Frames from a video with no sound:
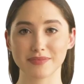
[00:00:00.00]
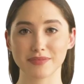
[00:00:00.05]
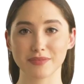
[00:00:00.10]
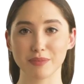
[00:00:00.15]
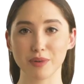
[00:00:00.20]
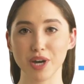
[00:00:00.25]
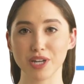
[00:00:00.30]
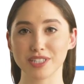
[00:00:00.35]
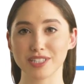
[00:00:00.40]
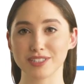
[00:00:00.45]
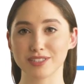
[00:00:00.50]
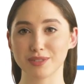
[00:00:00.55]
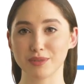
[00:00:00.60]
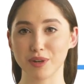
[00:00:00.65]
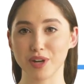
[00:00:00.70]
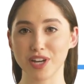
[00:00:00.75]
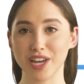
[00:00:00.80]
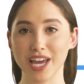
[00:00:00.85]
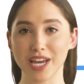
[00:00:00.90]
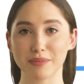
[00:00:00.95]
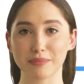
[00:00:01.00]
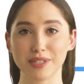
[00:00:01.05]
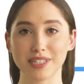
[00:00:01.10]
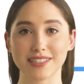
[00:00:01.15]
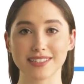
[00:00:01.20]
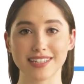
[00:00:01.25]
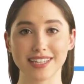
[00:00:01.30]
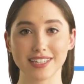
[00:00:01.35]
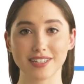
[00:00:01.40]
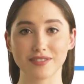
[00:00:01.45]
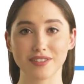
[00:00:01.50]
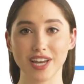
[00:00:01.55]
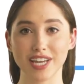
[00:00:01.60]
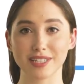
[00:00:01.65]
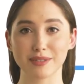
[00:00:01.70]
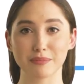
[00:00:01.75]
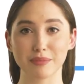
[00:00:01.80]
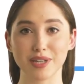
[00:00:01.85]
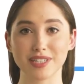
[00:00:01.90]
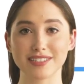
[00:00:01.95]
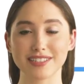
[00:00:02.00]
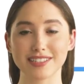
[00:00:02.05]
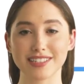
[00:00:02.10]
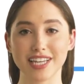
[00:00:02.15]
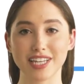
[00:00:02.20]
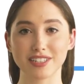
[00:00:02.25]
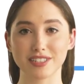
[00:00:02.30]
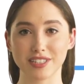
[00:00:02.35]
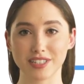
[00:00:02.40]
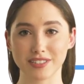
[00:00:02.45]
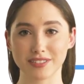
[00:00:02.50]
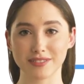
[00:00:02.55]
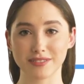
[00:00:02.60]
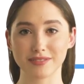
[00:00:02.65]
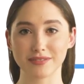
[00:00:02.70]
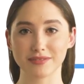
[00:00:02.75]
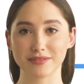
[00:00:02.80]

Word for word: Welcome to our IPC device presentation.